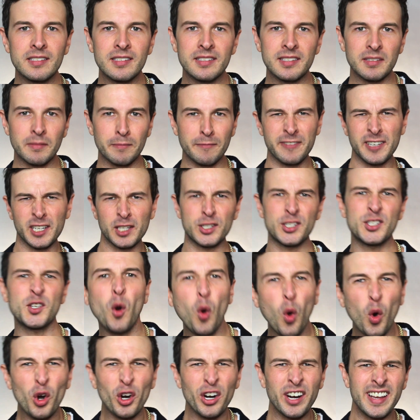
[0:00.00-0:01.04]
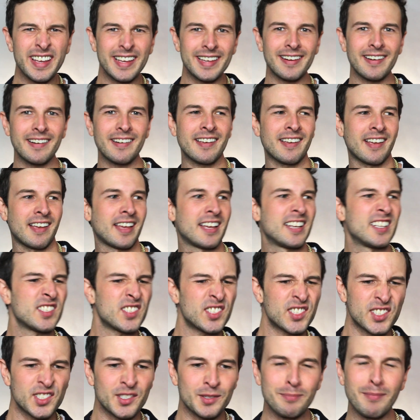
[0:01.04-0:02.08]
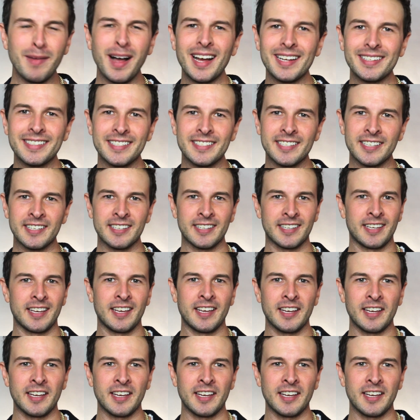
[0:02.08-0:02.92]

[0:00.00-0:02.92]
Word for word: some Victorian smut.